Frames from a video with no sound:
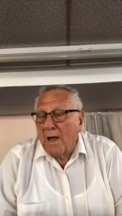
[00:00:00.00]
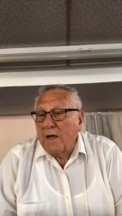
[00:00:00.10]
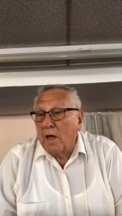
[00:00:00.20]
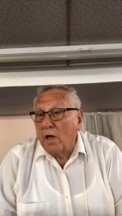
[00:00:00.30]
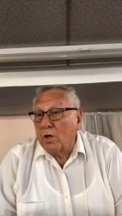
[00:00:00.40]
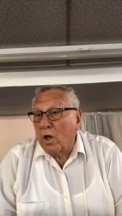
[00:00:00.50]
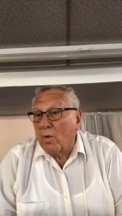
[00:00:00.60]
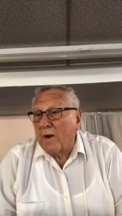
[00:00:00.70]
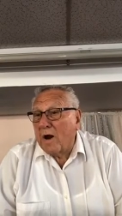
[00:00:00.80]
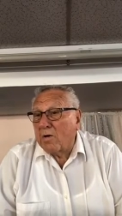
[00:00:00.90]
Hey, uh, you
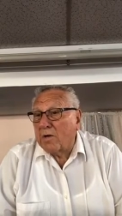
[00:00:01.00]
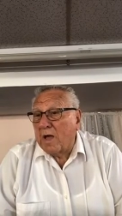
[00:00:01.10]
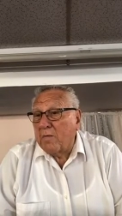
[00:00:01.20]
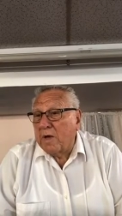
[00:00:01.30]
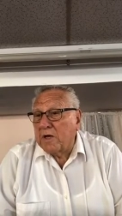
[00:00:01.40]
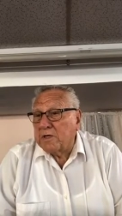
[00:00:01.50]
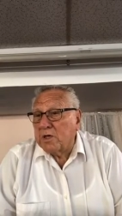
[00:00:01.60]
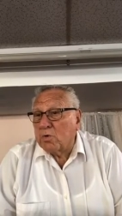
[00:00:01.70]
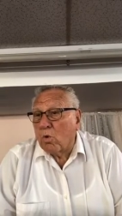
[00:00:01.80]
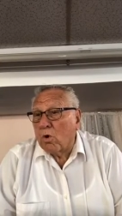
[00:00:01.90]
know what entertainment is?
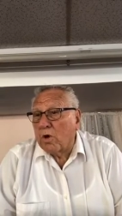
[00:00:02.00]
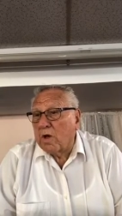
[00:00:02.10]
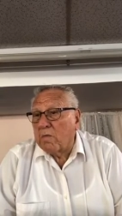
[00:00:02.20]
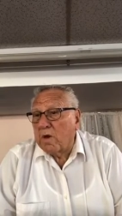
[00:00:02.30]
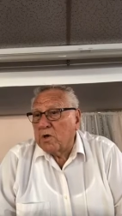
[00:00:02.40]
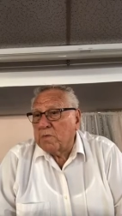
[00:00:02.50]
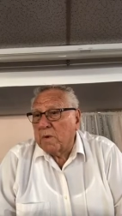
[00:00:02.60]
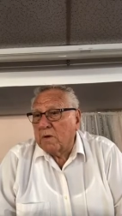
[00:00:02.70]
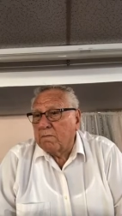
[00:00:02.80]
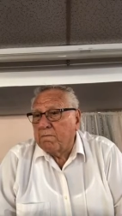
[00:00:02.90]
It's worldly
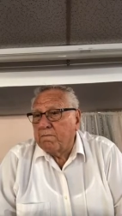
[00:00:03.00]
amusement.